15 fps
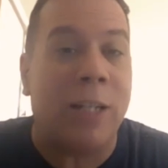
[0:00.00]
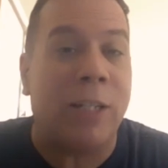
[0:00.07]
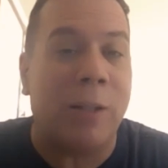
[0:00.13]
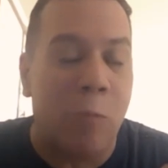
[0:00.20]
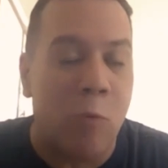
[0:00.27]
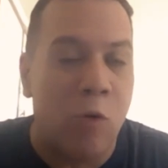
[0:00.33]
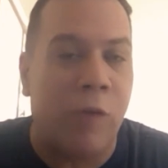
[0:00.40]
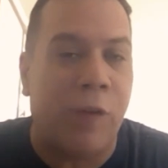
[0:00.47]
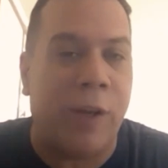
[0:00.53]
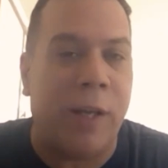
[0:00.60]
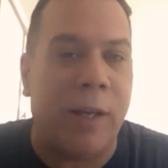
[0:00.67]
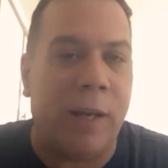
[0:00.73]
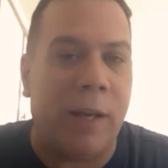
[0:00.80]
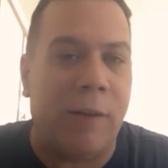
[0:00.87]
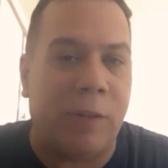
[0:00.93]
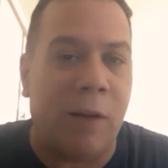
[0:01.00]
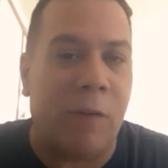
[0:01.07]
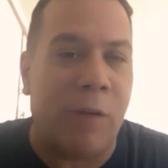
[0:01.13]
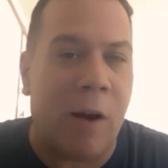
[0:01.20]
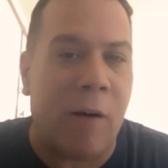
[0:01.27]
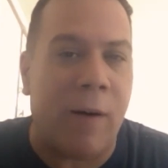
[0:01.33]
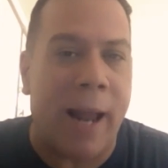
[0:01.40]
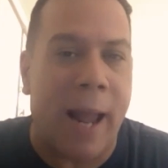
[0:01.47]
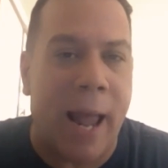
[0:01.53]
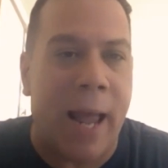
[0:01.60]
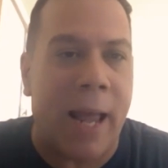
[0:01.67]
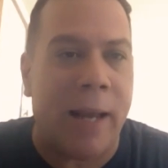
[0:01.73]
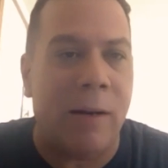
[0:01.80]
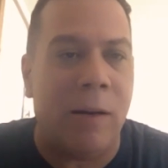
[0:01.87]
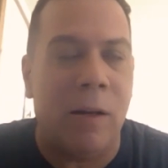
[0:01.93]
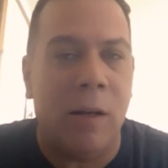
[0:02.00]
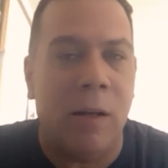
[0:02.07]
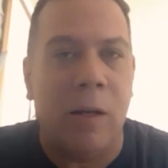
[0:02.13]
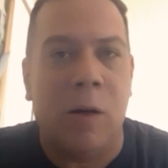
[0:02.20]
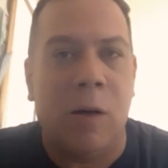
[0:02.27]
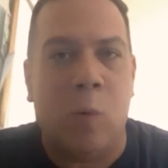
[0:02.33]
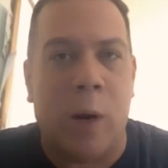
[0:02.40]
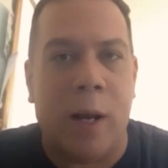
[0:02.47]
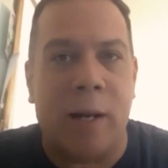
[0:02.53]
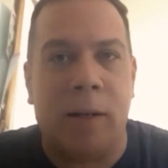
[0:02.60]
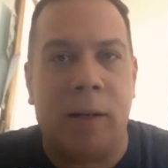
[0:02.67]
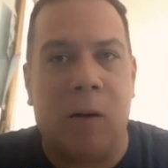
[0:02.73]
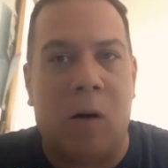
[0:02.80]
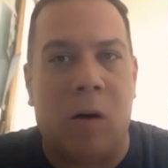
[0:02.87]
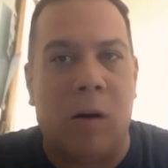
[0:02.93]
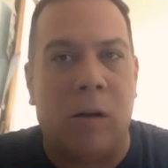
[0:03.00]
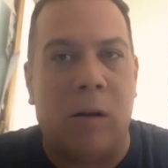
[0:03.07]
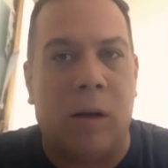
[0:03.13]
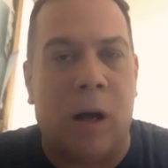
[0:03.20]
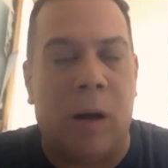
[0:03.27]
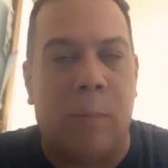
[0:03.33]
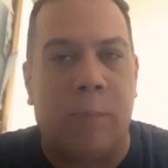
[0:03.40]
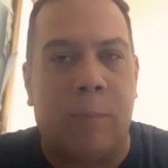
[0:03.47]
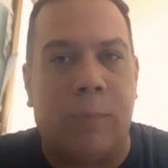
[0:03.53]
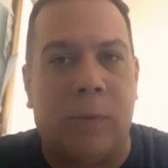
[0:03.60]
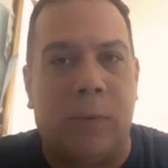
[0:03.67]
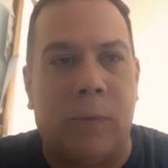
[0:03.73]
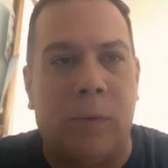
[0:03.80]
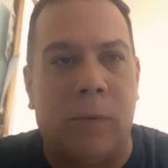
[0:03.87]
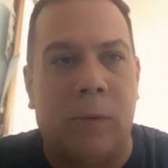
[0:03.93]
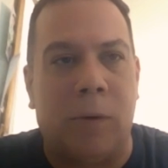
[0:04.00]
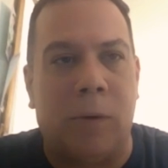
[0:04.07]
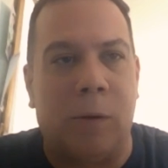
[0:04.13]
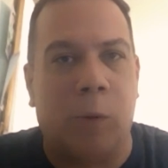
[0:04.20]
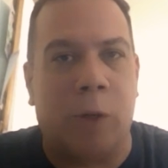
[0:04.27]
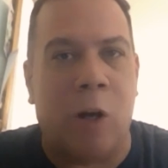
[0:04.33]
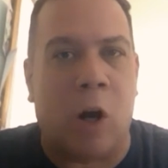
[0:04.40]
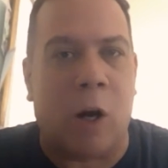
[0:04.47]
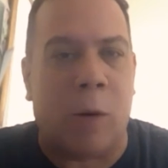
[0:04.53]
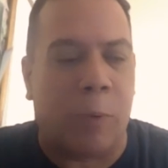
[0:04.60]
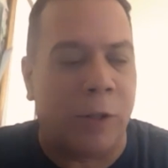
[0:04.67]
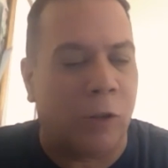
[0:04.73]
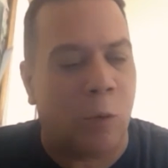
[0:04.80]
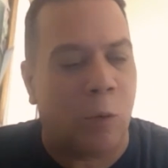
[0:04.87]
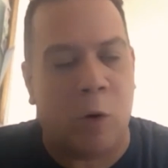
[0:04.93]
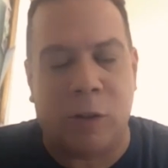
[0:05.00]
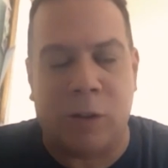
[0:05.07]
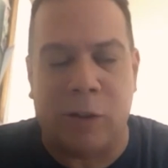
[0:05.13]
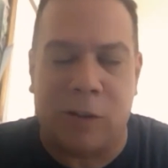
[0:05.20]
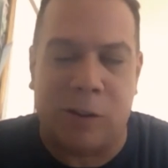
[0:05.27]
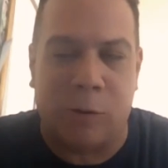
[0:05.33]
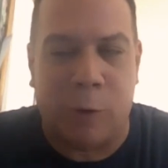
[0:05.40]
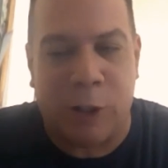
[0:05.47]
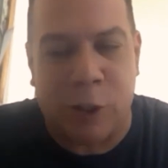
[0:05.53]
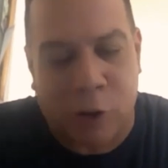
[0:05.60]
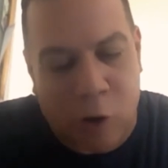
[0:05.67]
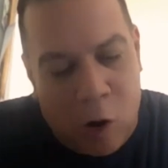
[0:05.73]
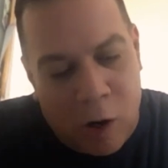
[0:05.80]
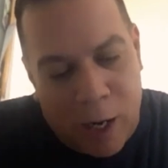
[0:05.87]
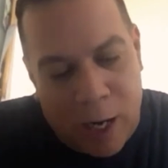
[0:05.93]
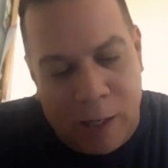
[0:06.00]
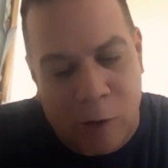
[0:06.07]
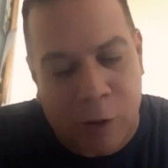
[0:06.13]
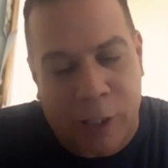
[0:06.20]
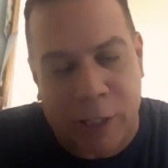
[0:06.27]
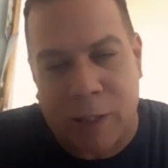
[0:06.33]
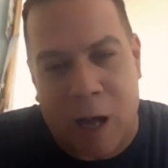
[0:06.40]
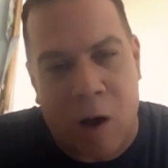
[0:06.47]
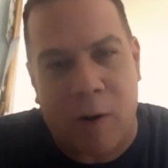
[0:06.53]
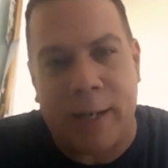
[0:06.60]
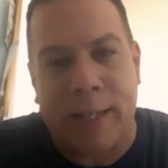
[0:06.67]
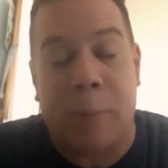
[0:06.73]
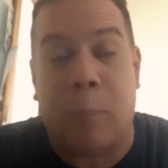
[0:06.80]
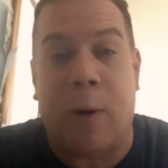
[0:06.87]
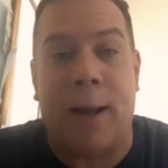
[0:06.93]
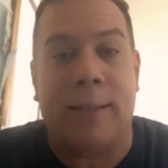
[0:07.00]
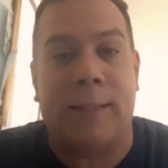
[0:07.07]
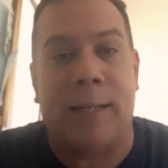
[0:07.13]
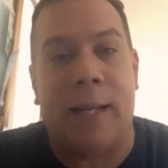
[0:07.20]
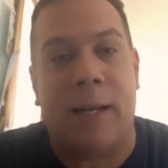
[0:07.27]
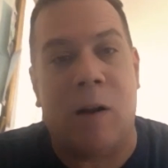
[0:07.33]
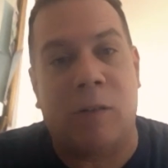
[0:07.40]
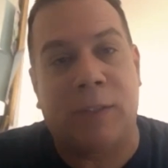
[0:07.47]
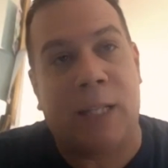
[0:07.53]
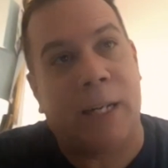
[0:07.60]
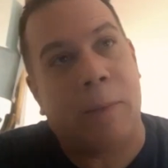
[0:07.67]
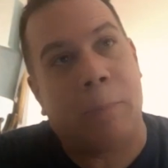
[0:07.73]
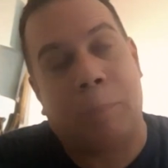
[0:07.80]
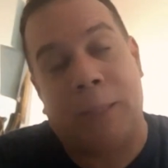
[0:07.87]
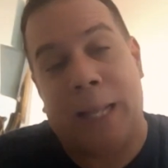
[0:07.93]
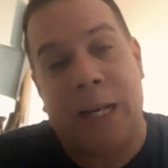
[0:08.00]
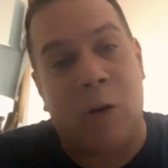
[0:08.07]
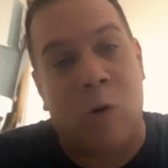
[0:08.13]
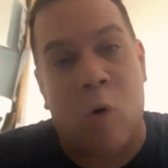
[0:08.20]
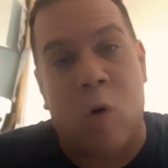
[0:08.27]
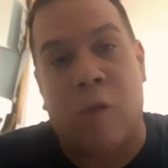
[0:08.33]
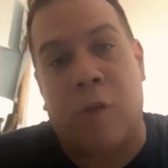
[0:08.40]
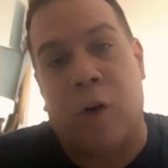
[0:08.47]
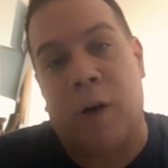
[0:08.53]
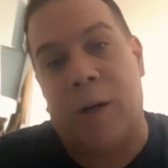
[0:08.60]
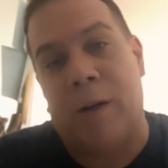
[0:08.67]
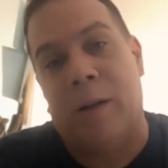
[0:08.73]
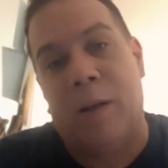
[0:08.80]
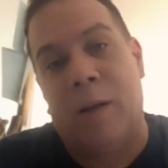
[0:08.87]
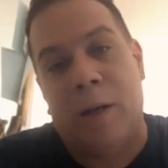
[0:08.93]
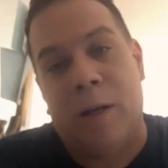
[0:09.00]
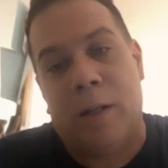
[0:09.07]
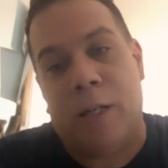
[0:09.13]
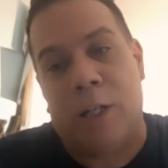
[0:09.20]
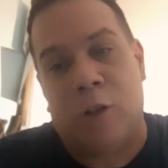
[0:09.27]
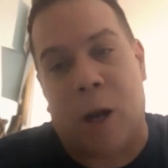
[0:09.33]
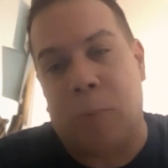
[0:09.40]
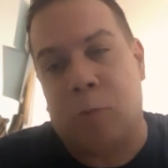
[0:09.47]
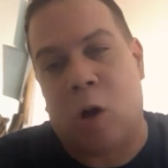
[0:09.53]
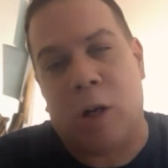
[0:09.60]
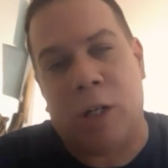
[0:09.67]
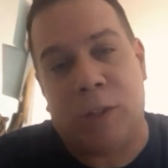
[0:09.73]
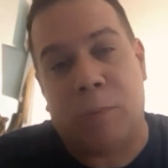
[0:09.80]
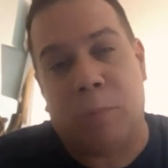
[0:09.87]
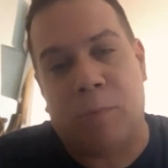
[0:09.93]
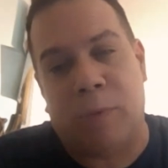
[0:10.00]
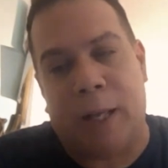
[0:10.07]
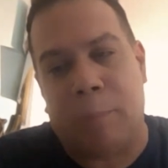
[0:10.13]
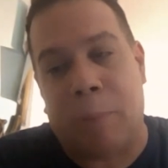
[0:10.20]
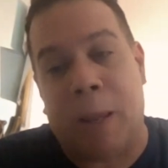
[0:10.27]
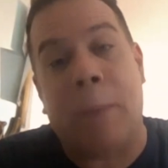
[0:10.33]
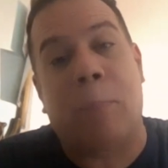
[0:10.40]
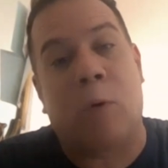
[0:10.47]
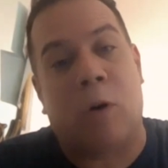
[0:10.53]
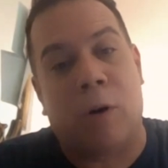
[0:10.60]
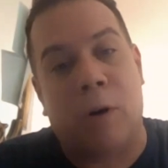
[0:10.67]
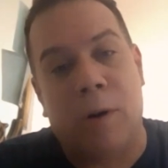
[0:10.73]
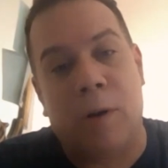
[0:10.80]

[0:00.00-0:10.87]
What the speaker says: the movie, it's the very end when um when all the prisoner wars is we just all kind of looking down and depressed, and then all of a sudden plane go over and it drops all this like paper.